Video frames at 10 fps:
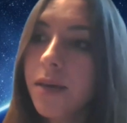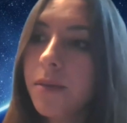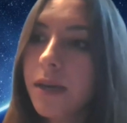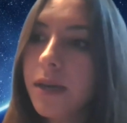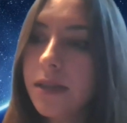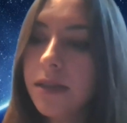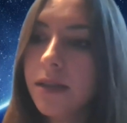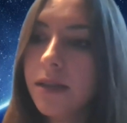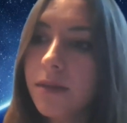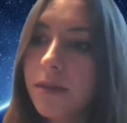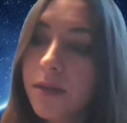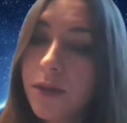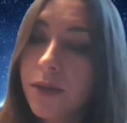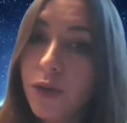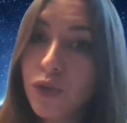But at the end, you
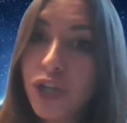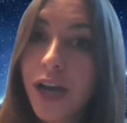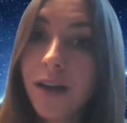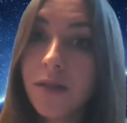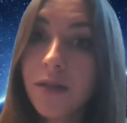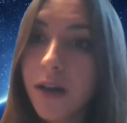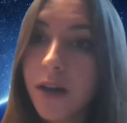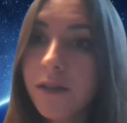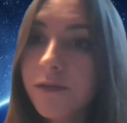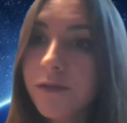know, she had a lot of